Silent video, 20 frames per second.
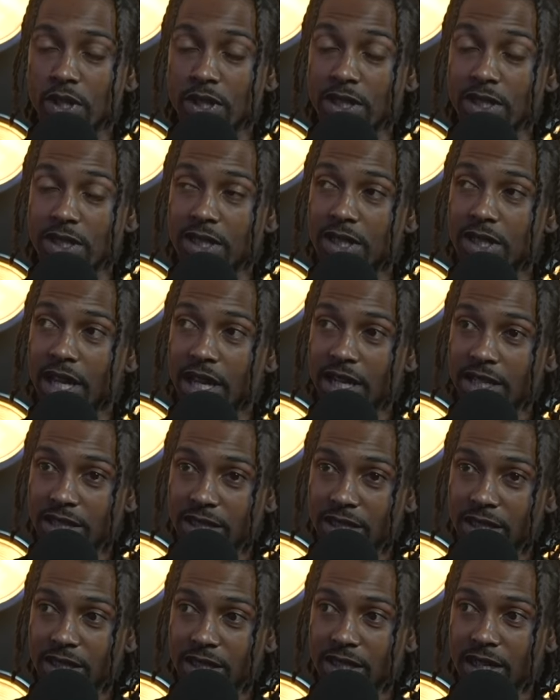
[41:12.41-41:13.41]
That's the next
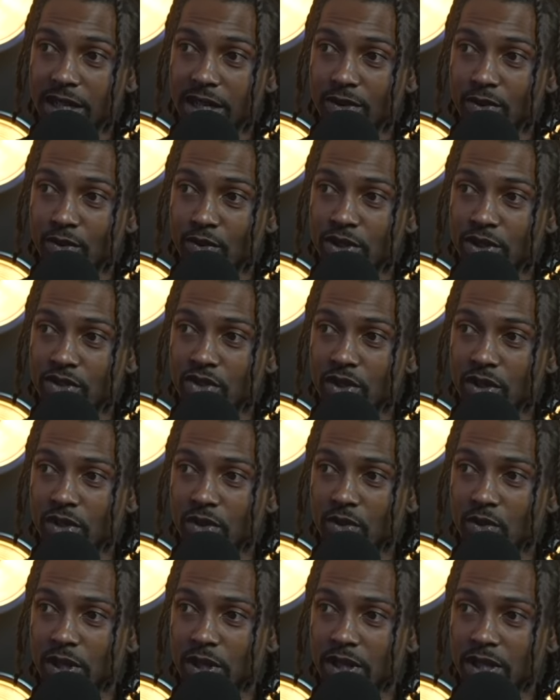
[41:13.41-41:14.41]
thing that we struggle
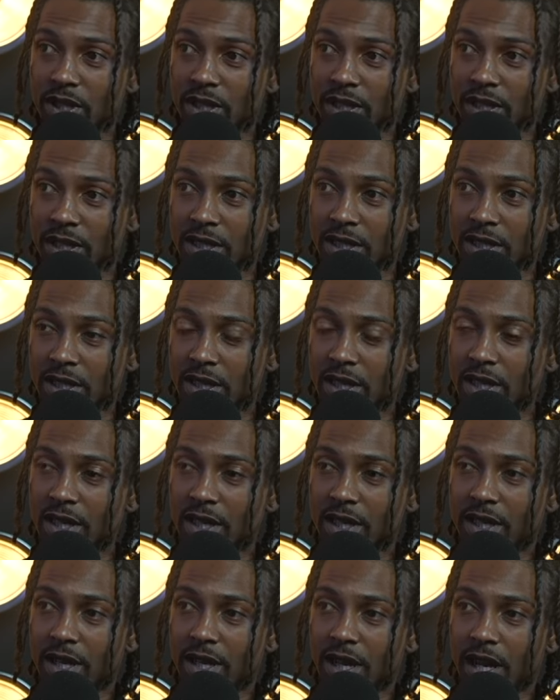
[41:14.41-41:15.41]
with is
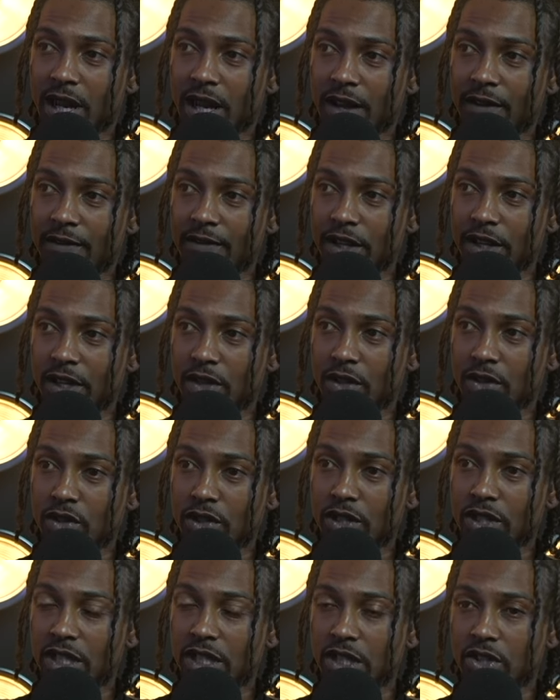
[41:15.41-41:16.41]
having
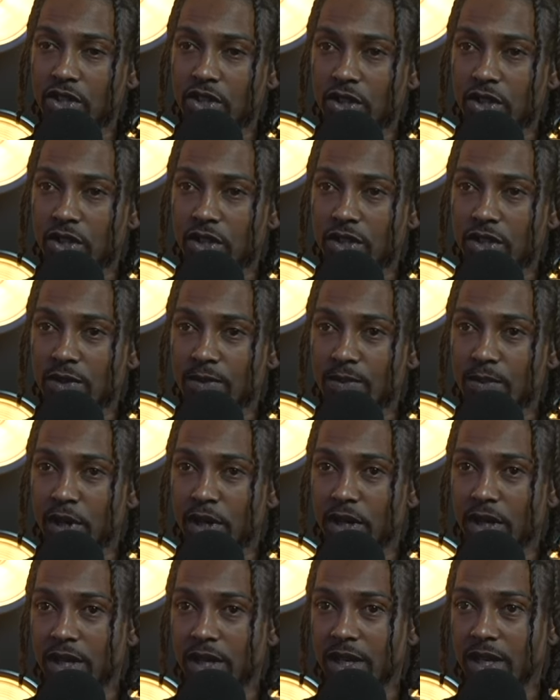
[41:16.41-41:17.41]
good teachers.
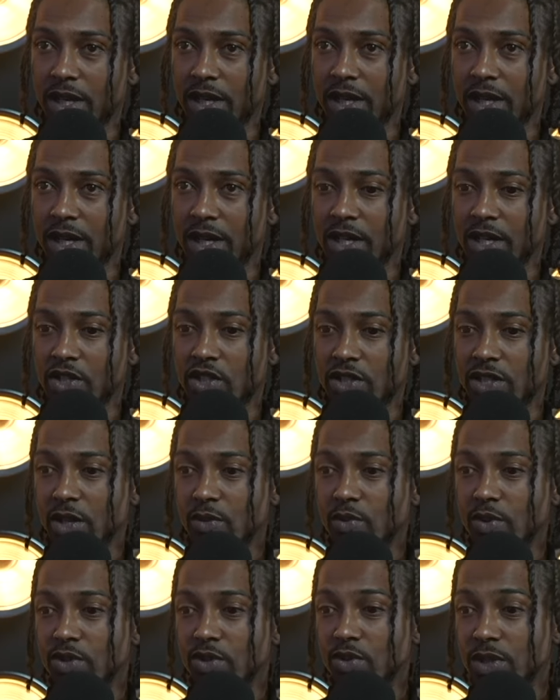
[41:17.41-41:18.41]
But just like
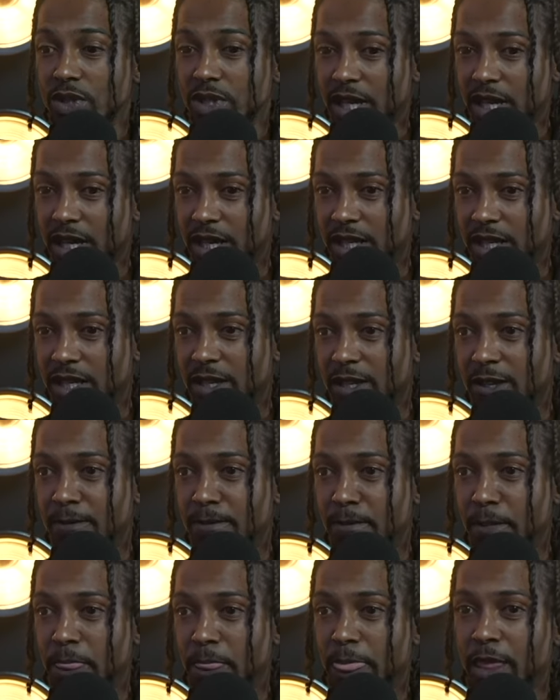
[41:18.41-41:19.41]
what you said,
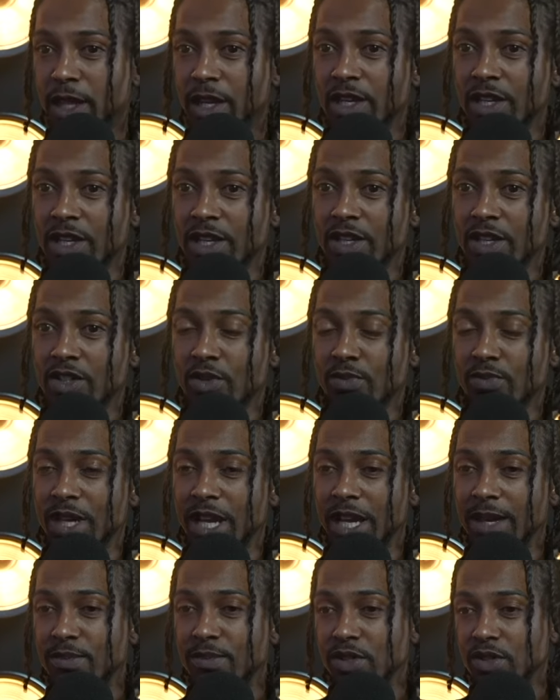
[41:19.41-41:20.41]

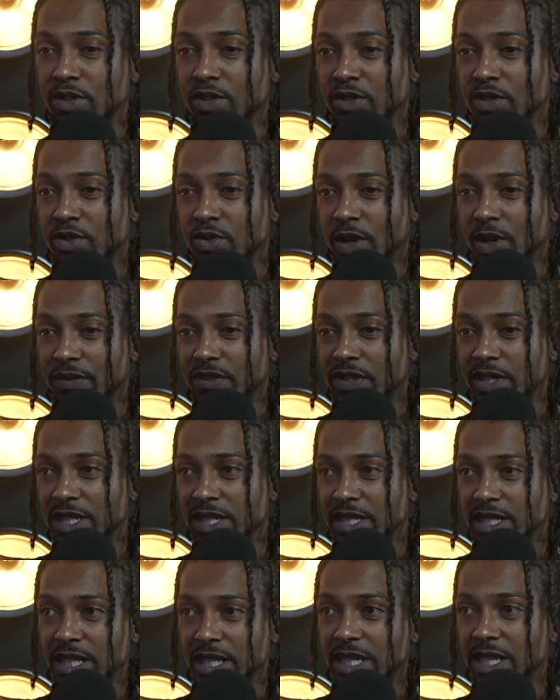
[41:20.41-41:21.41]
sometimes you have to
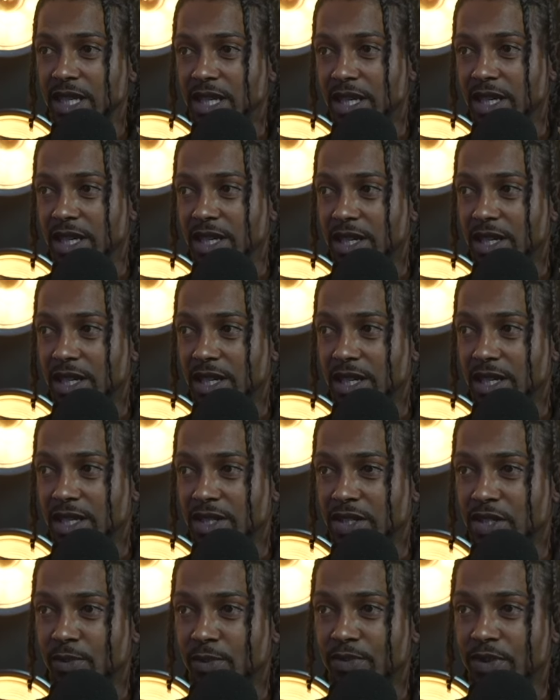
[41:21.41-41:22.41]
see
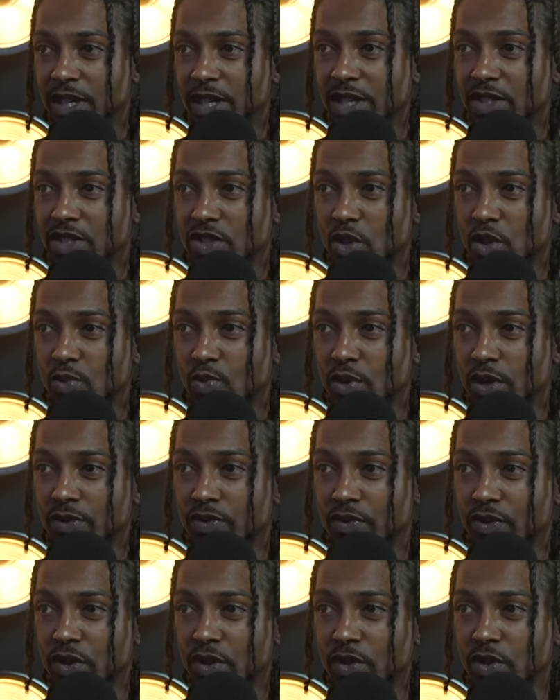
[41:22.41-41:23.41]
something in someone
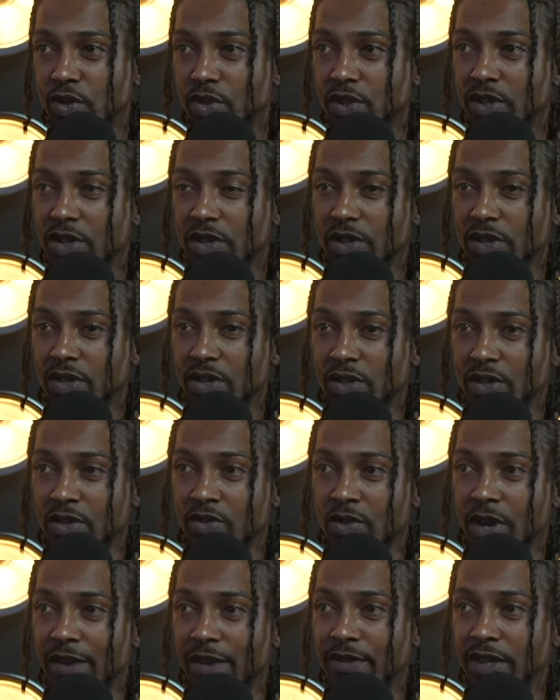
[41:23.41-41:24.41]
for you to
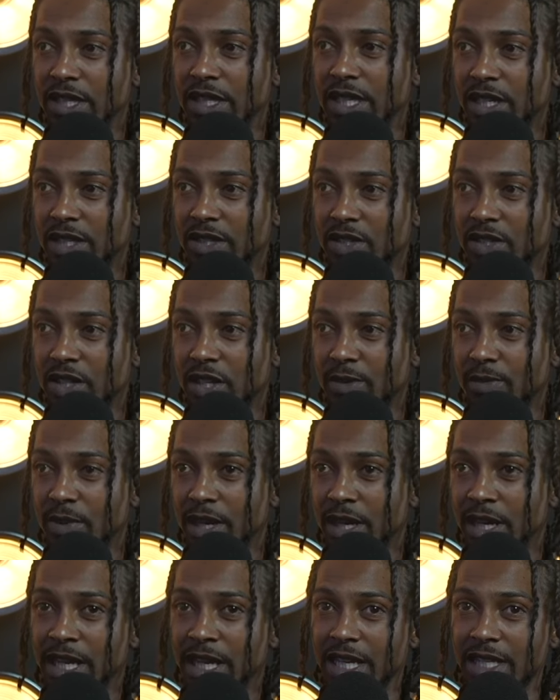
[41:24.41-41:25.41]
gravitate to them.
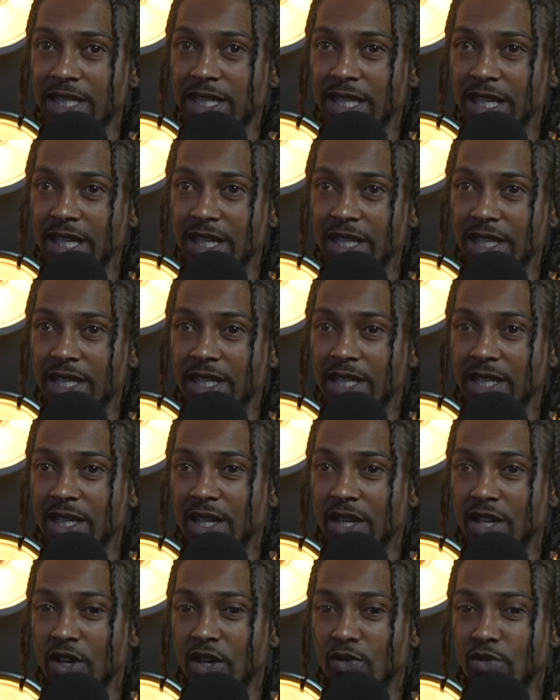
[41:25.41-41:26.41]
And as kids,
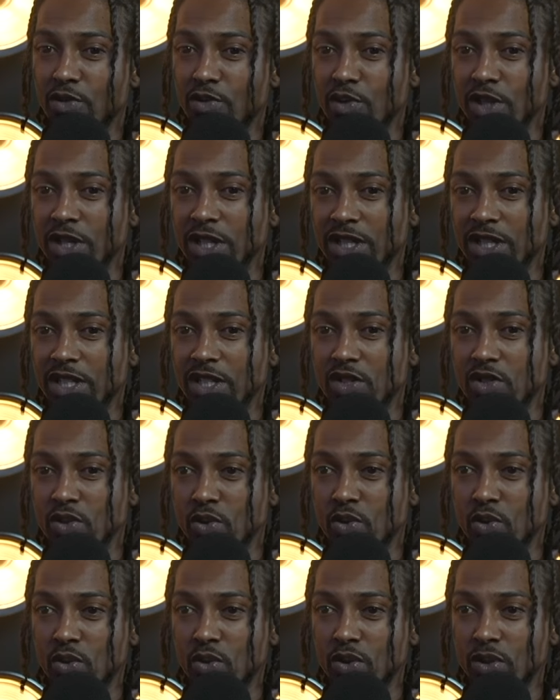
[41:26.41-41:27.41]
when we're in these
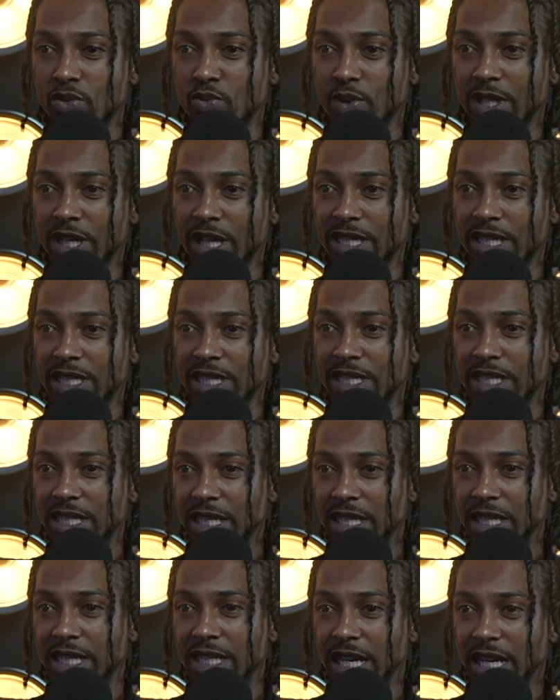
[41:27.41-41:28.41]
schools, we're not
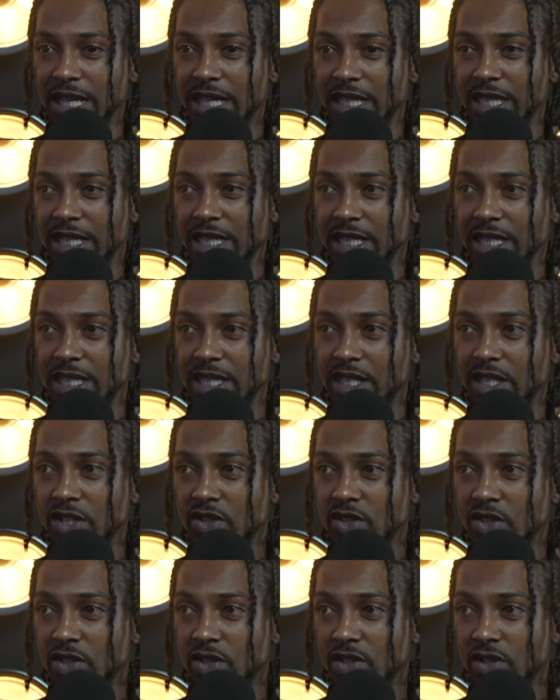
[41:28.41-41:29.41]
seeing that in these
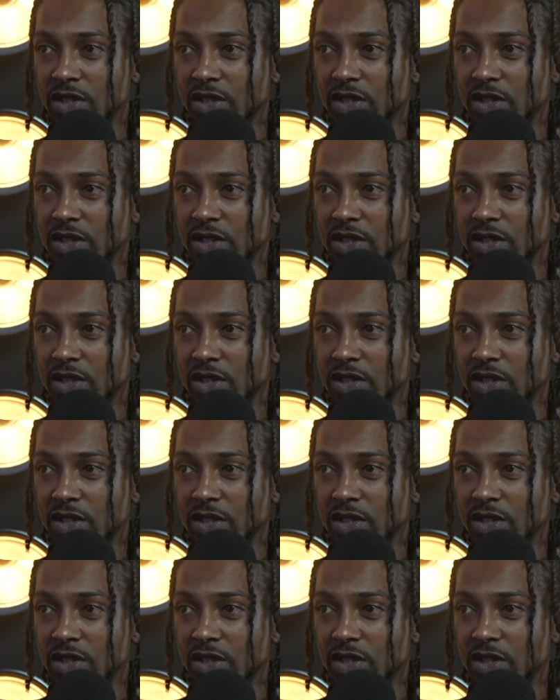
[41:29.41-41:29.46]
teachers.